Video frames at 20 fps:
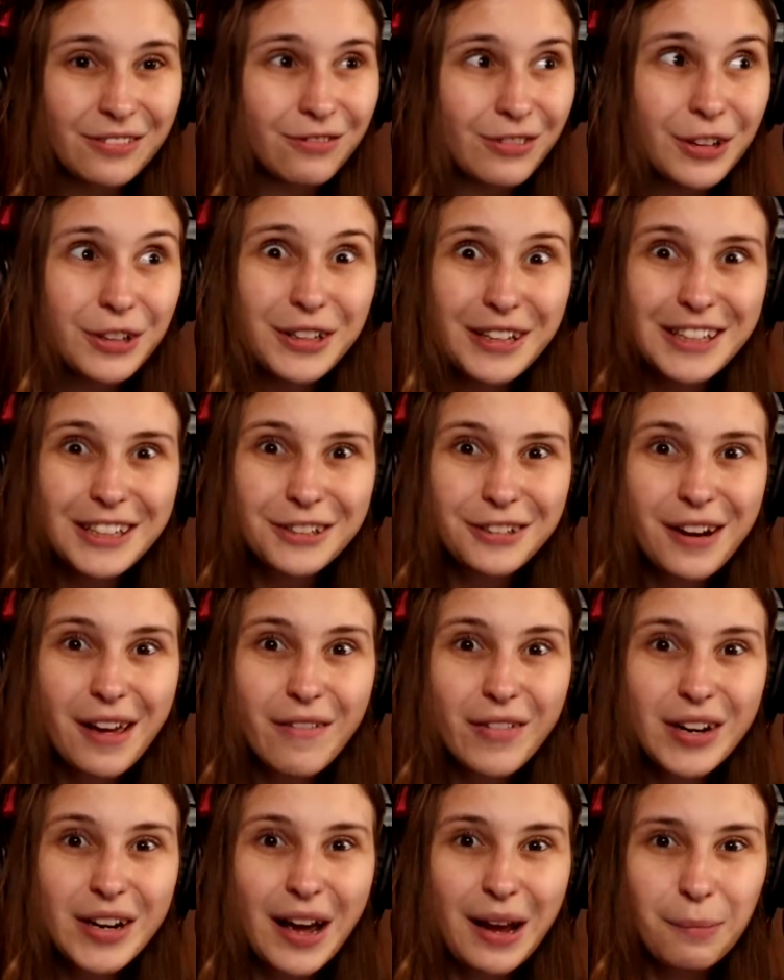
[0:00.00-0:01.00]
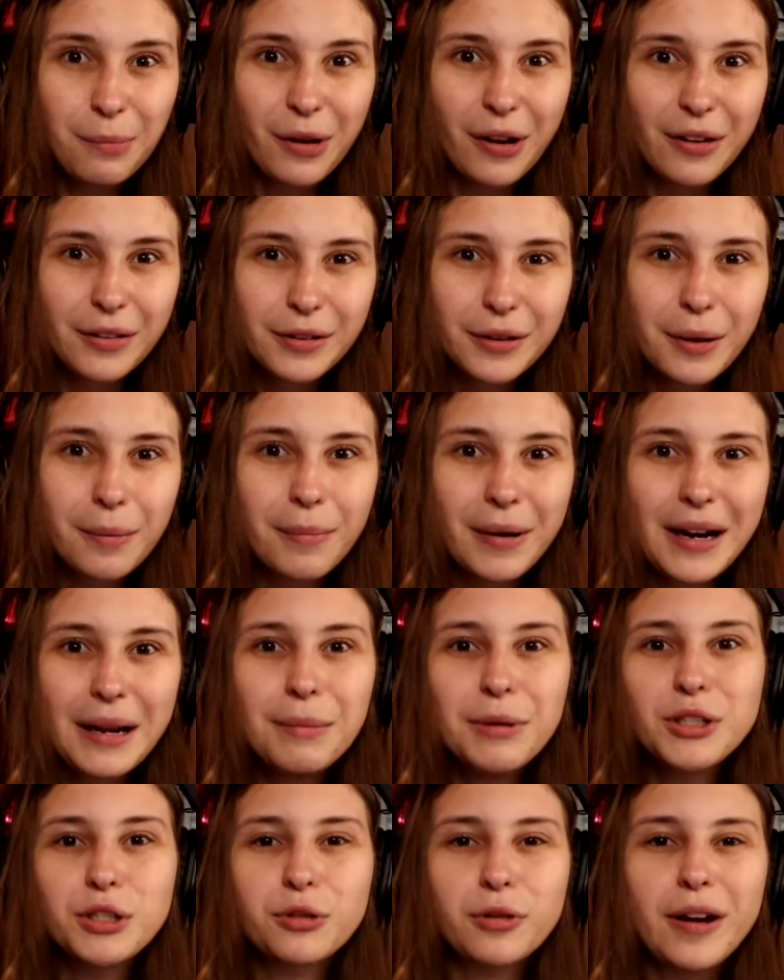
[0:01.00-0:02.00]
Well, you can do that with Nightbot. My
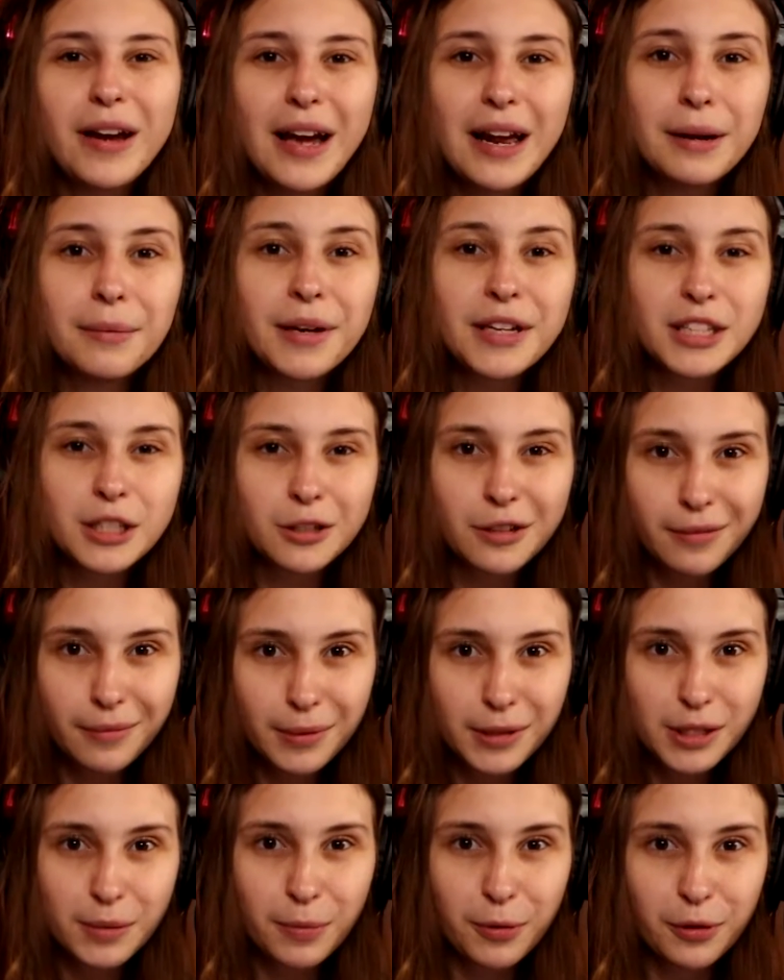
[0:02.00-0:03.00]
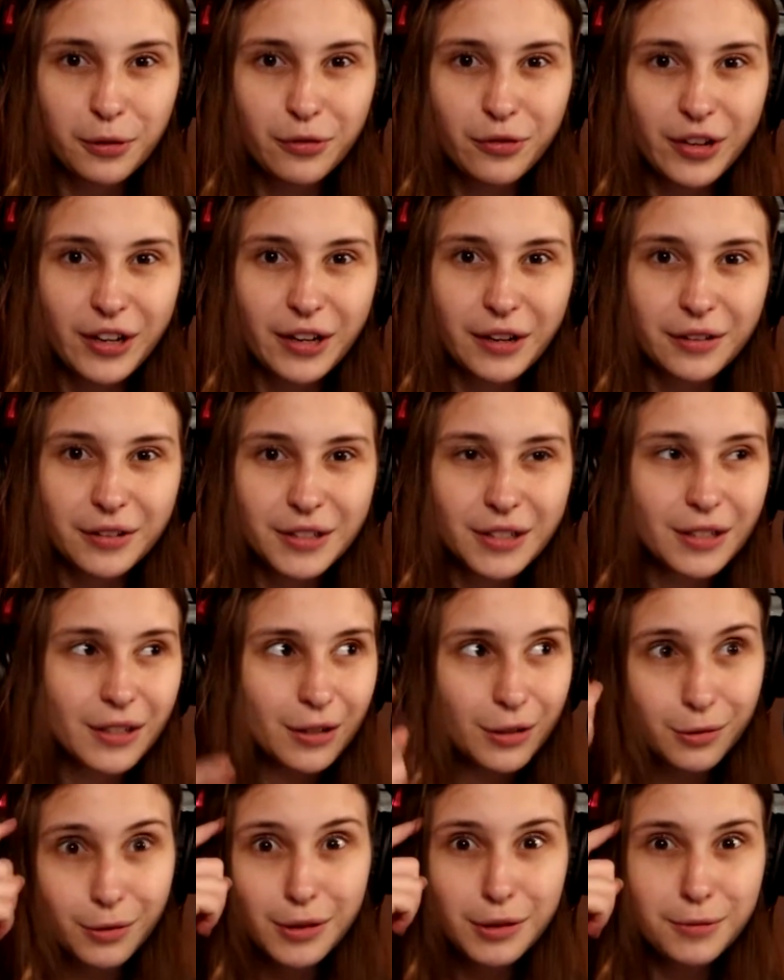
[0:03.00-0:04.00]
name is Trui and I make streamer support videos.
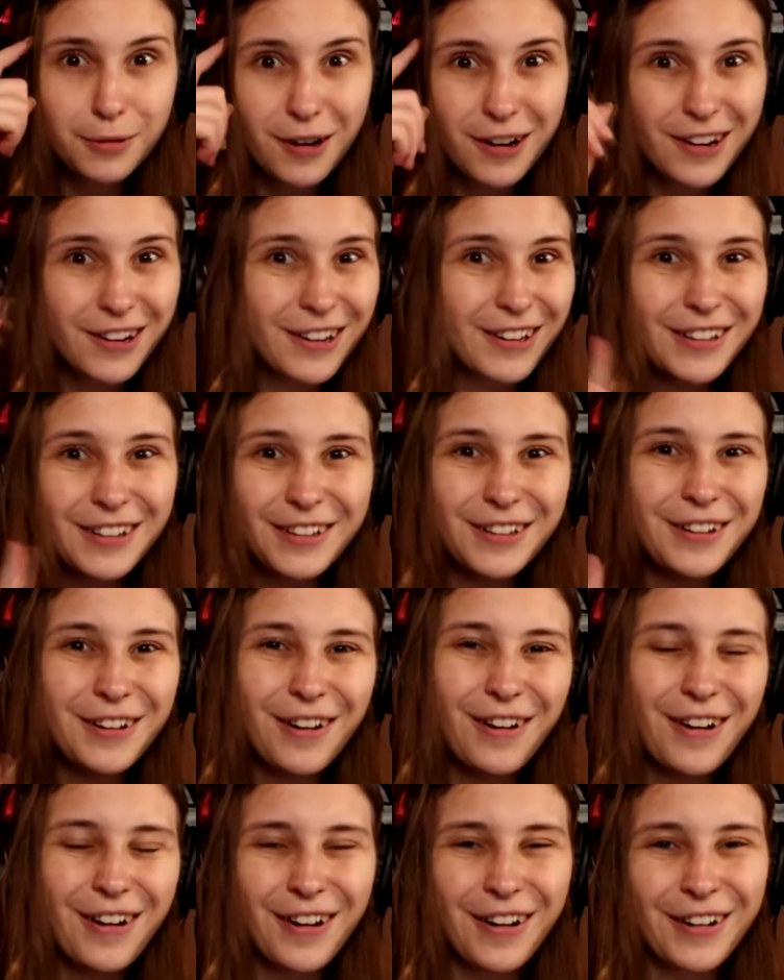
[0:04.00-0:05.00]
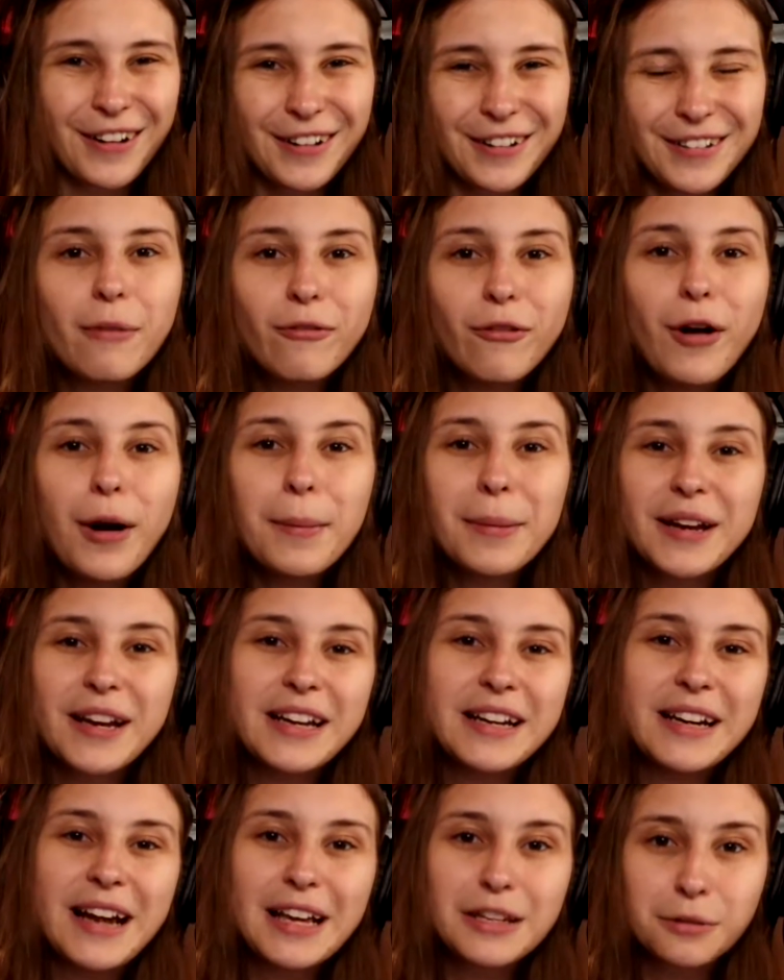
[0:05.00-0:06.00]
Stream smarter, not harder. Before I
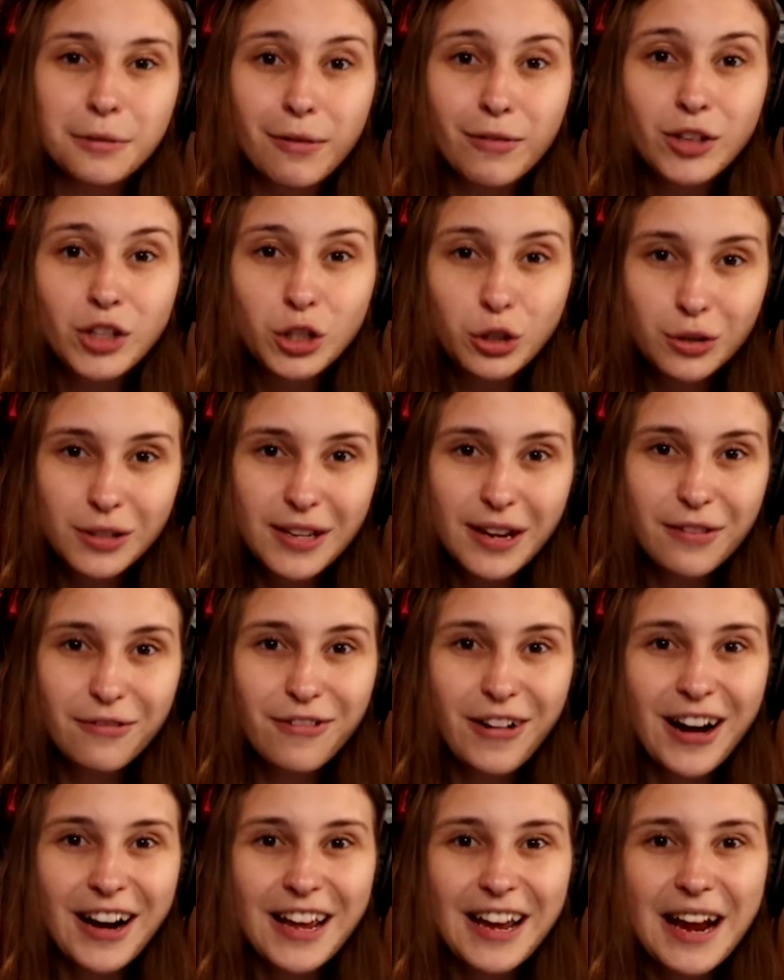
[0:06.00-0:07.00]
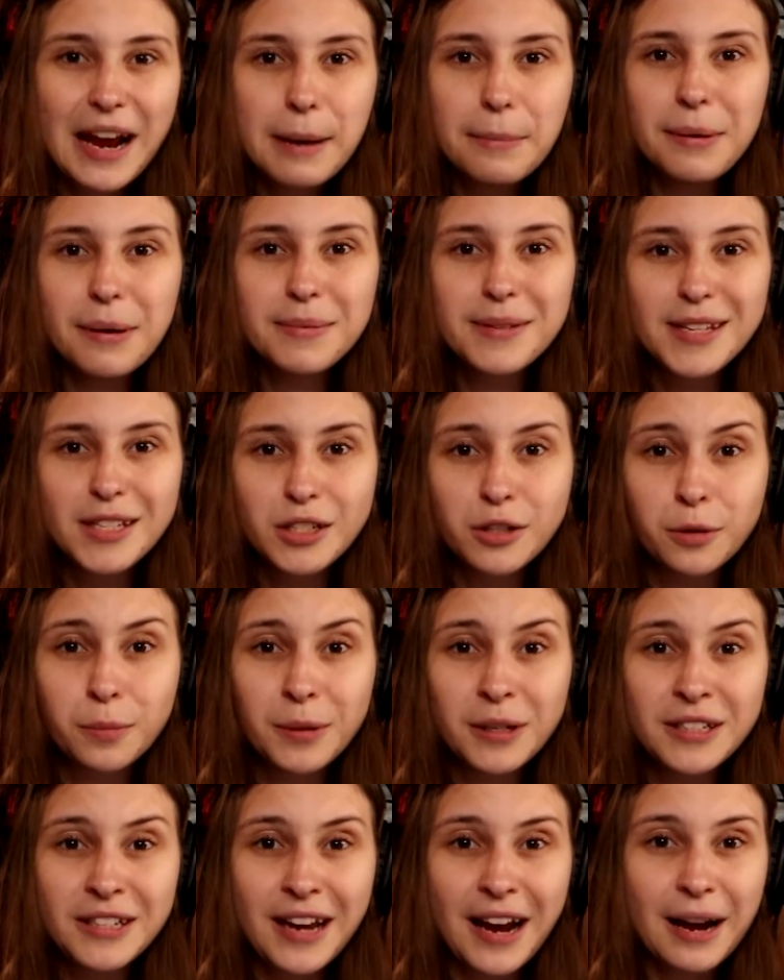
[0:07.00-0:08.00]
begin, I stream every Tuesday and Friday, 8 p.m. to 3
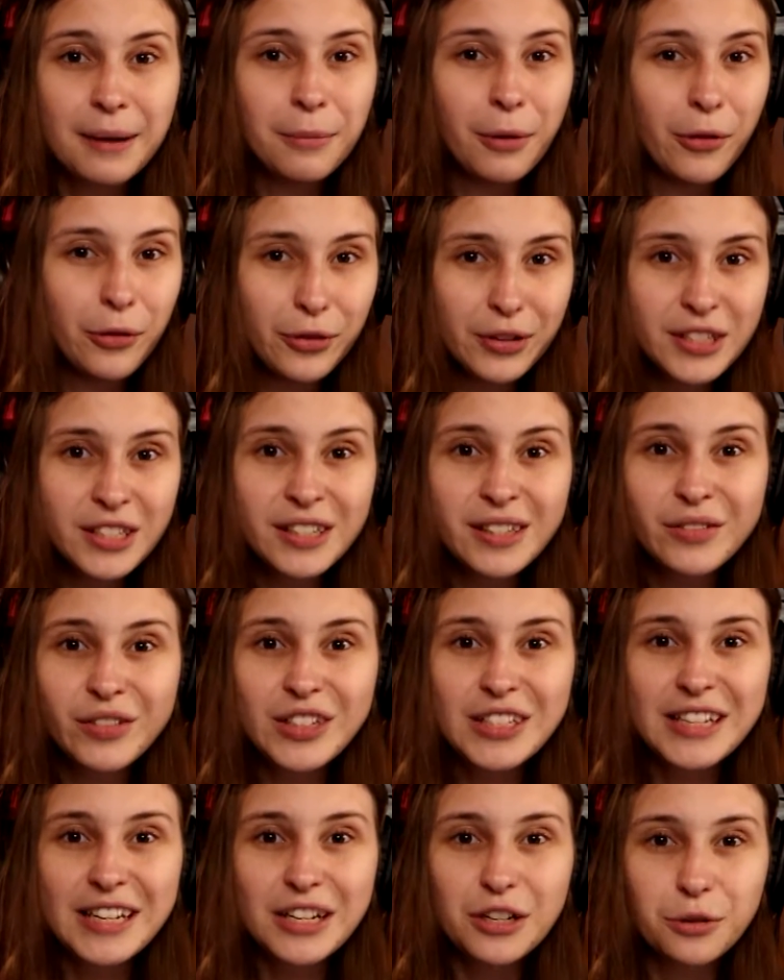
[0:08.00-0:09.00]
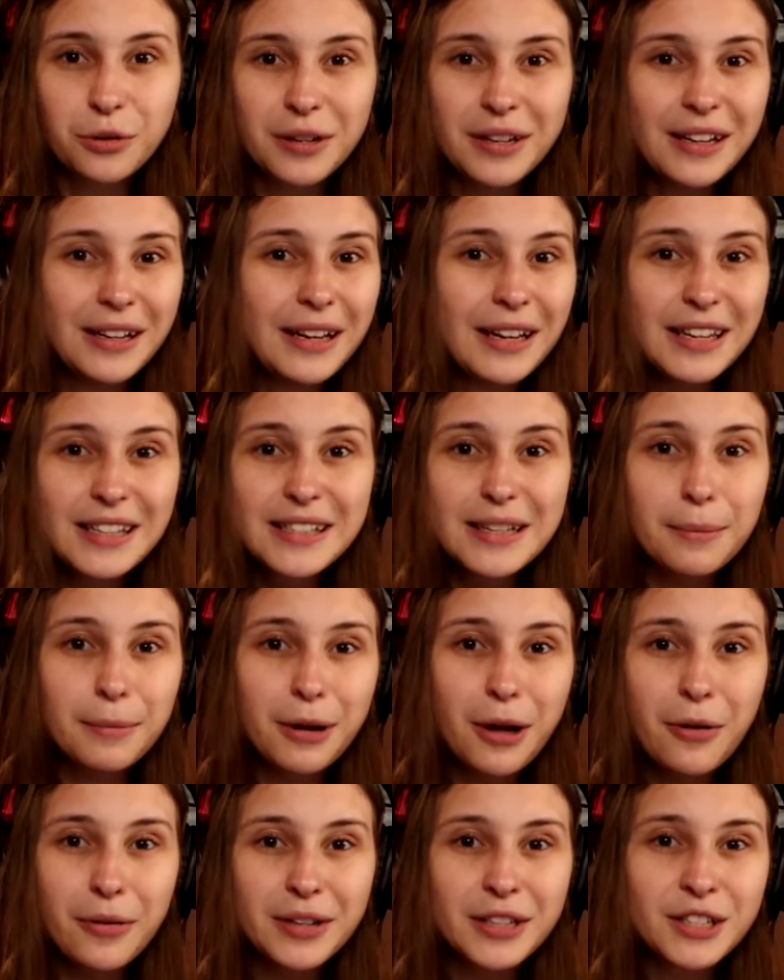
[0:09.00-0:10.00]
p.m. time on twitch.tv slash trui. Link is down
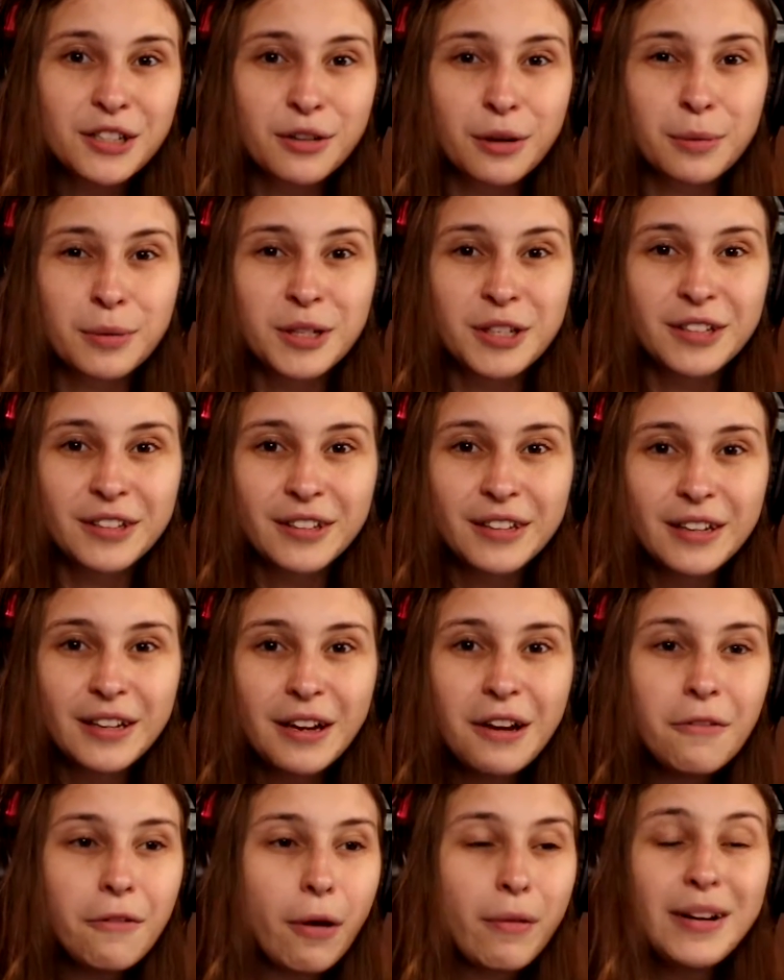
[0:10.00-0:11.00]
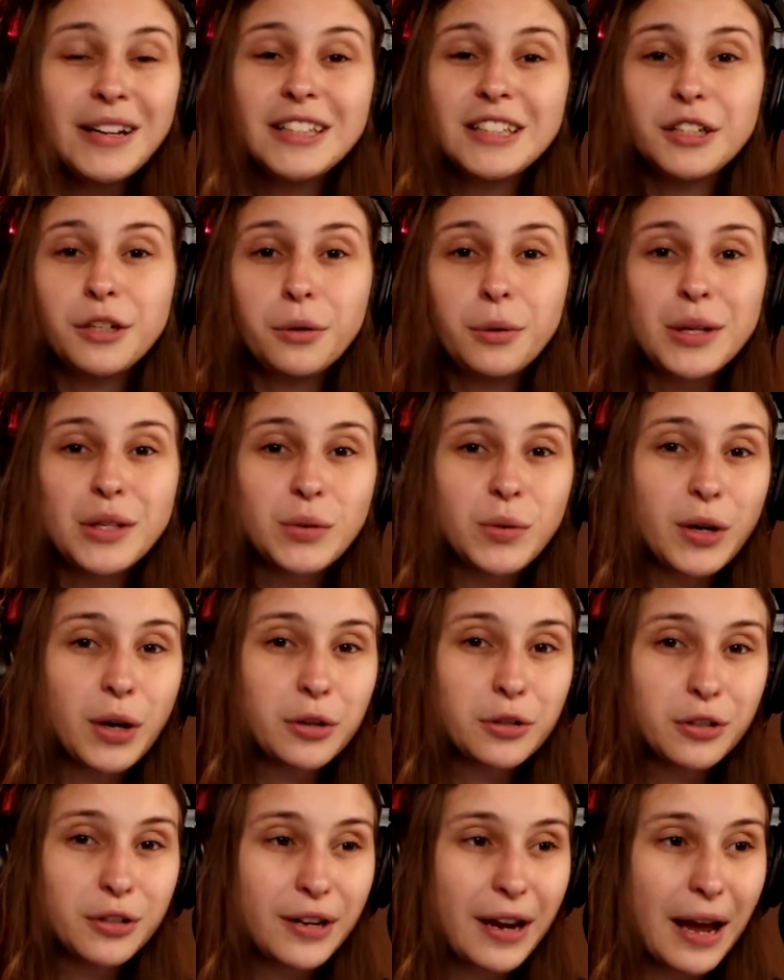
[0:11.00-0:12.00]
below in the description. What we need to do is we go to